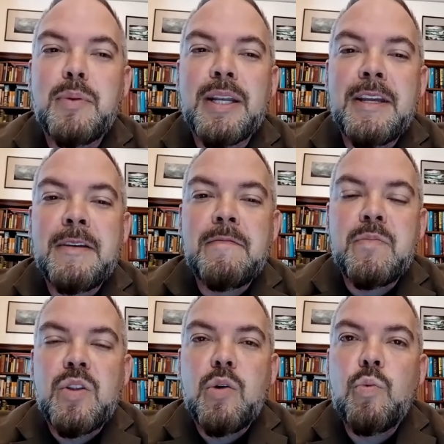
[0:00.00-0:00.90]
But
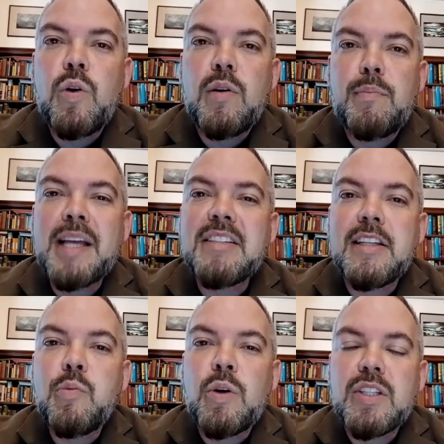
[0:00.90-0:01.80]

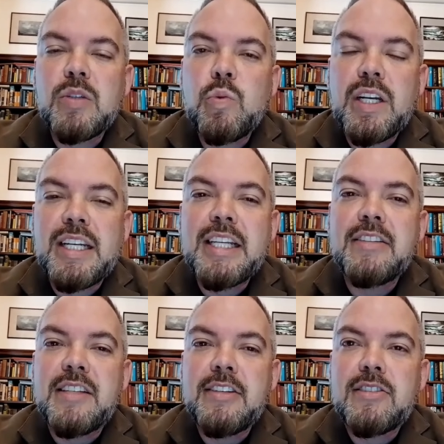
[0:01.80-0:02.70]
basically, what it
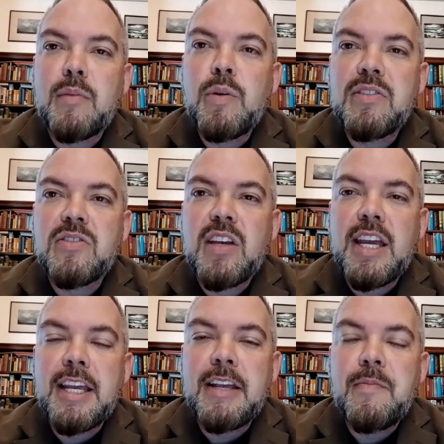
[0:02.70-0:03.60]
is someone
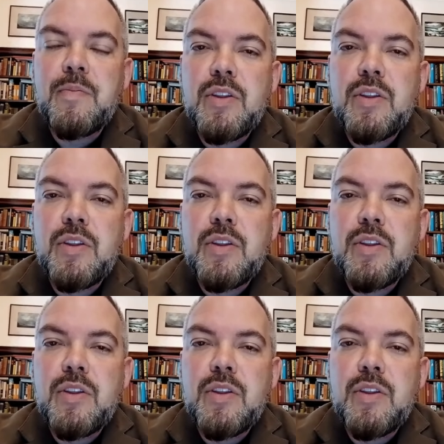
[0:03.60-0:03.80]
saying